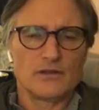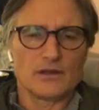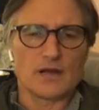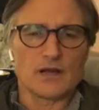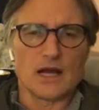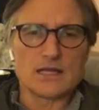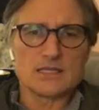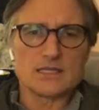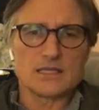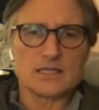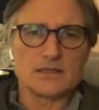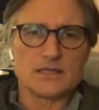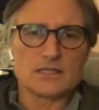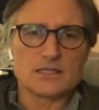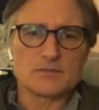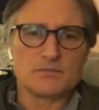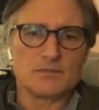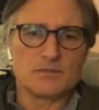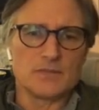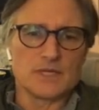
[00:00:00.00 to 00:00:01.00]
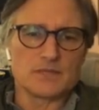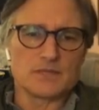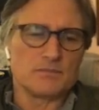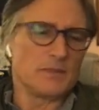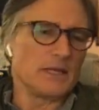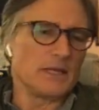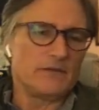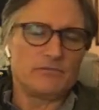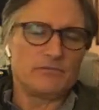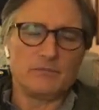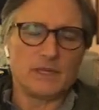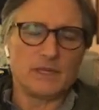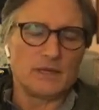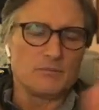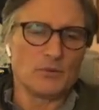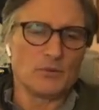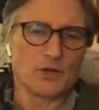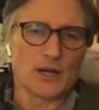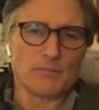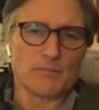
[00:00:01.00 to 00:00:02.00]
the content that's that's
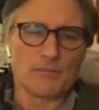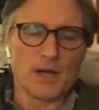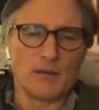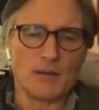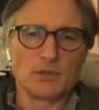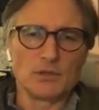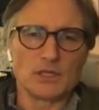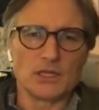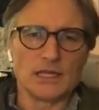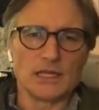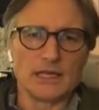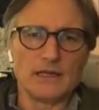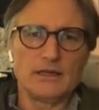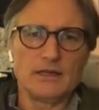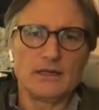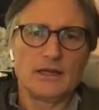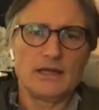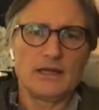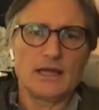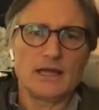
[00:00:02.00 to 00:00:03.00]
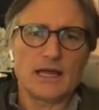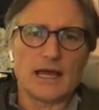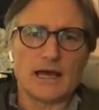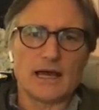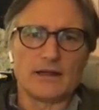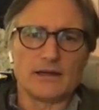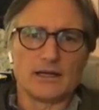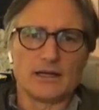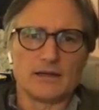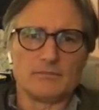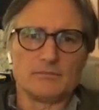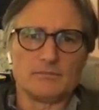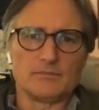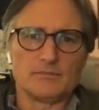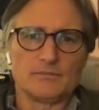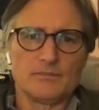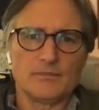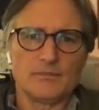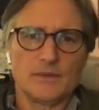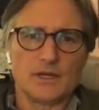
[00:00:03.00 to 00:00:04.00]
being put up publicly at
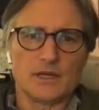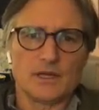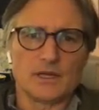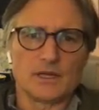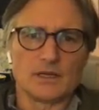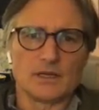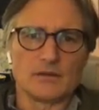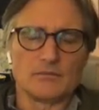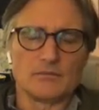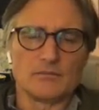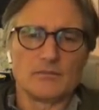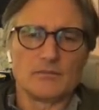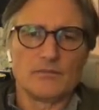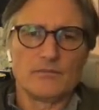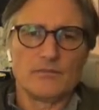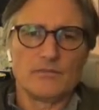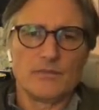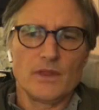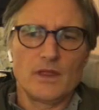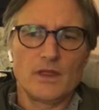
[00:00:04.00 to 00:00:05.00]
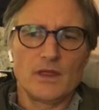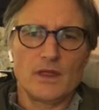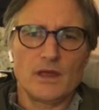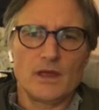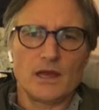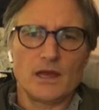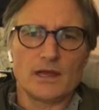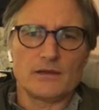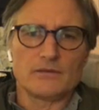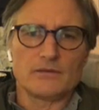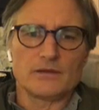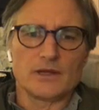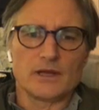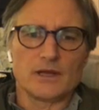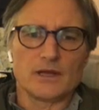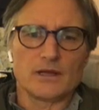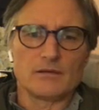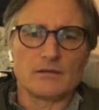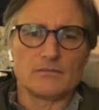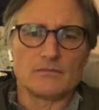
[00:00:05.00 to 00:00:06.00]
um, um, at
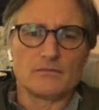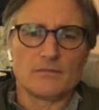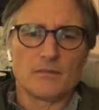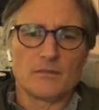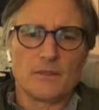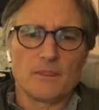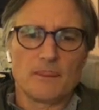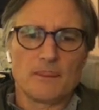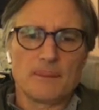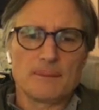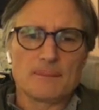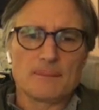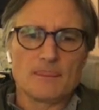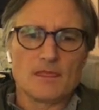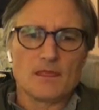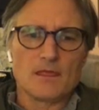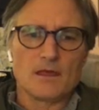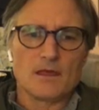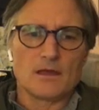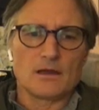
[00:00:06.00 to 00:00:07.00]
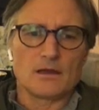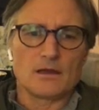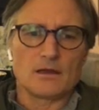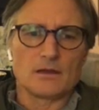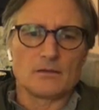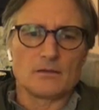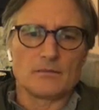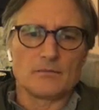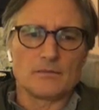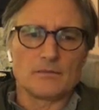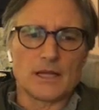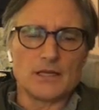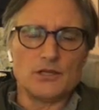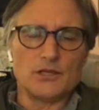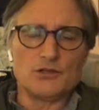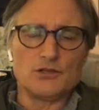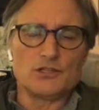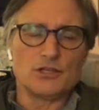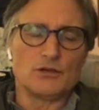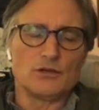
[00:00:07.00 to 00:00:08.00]
um, um, at
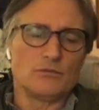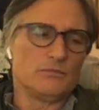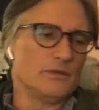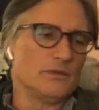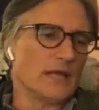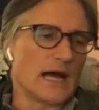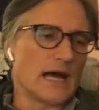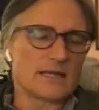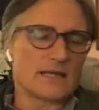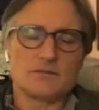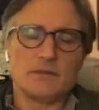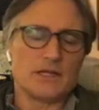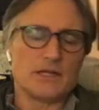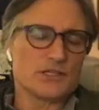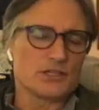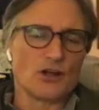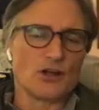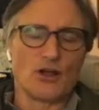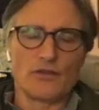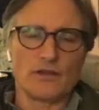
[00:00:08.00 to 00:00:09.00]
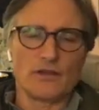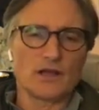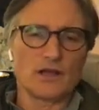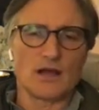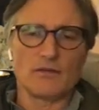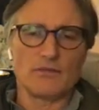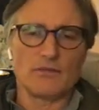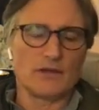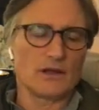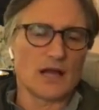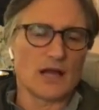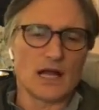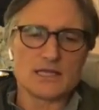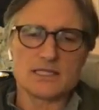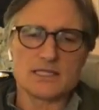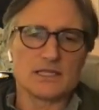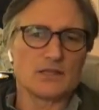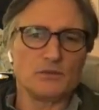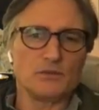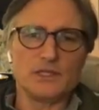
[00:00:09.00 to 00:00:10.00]
YouTube. Not to mention all the co- the
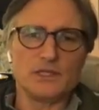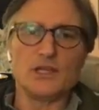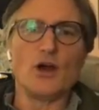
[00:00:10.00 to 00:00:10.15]
content that